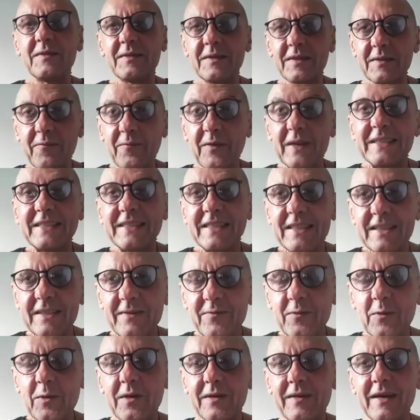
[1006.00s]

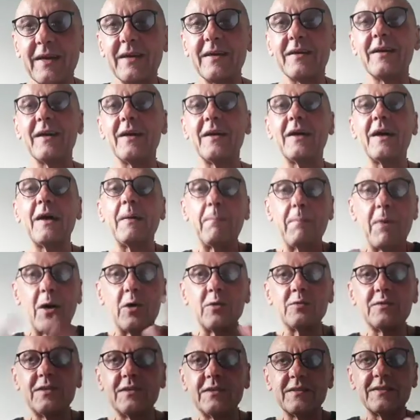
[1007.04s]
festive
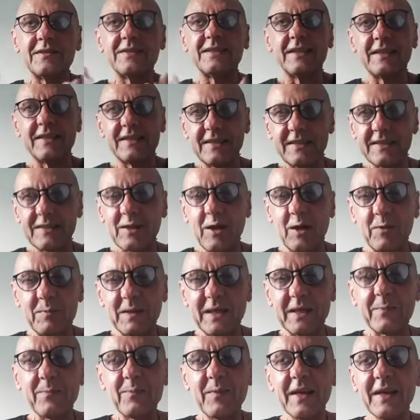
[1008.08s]
abundance that is
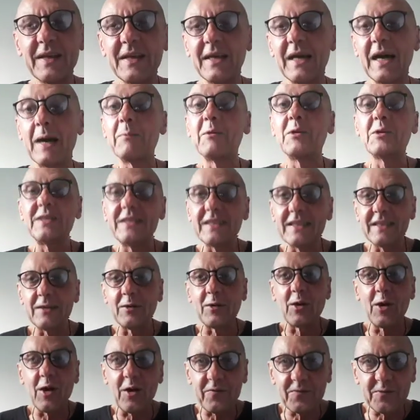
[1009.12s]
coming. I'm going to sing the
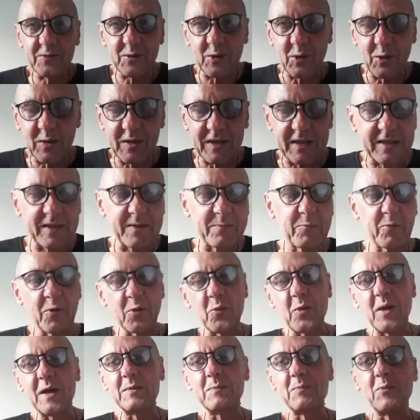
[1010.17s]
love song and then pull
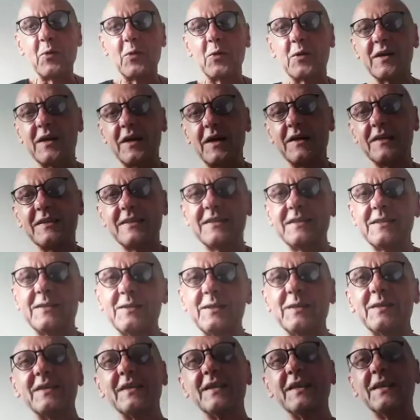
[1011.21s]
one more card. It's
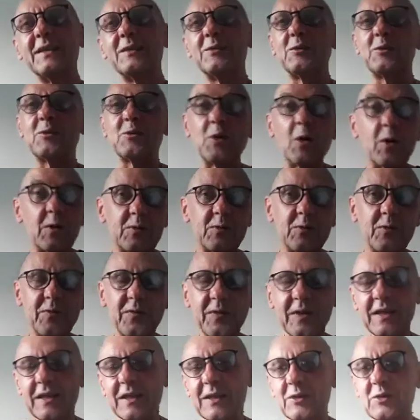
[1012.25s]
a song to
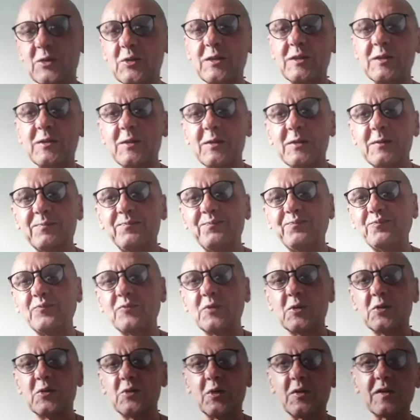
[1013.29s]
finish. It's a
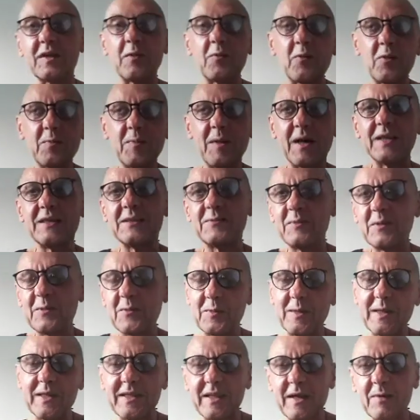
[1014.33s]
song that reminds me of
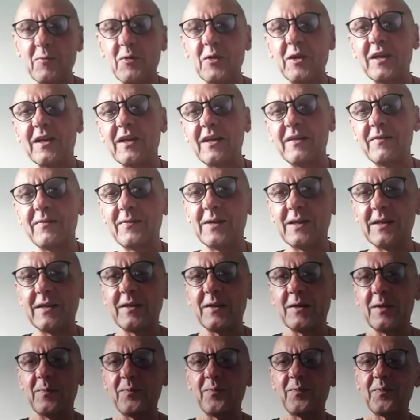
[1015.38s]
my time when I lived in...
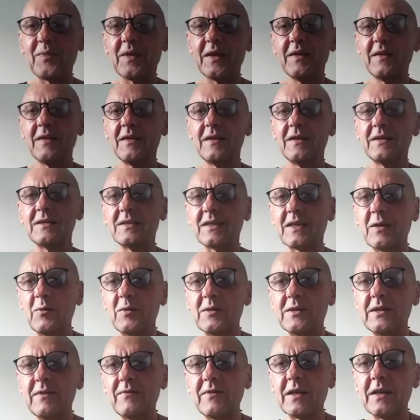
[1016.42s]
I think I
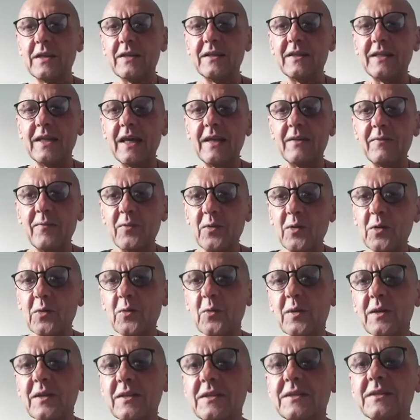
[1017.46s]
was living in Denver
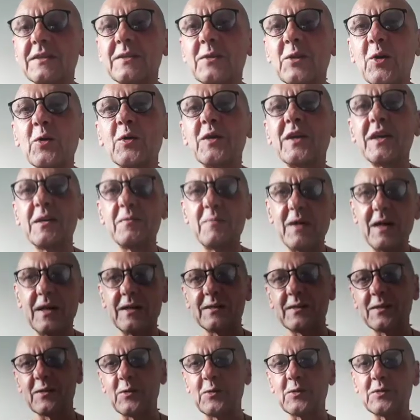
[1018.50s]
when this song came
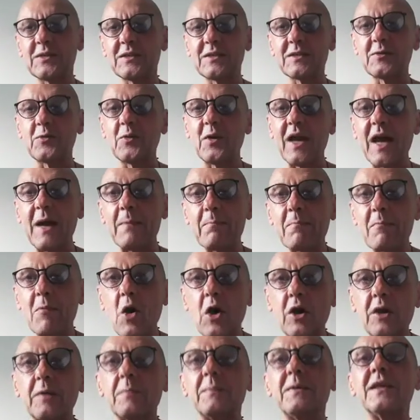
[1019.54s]
out. It goes called "I'm
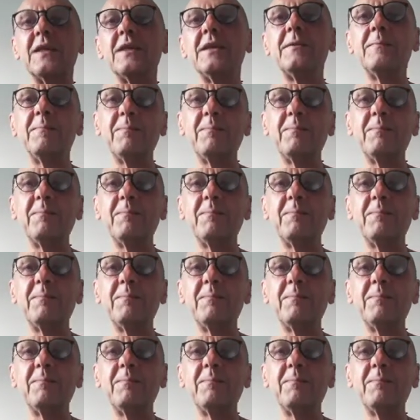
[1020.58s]
Gonna Be."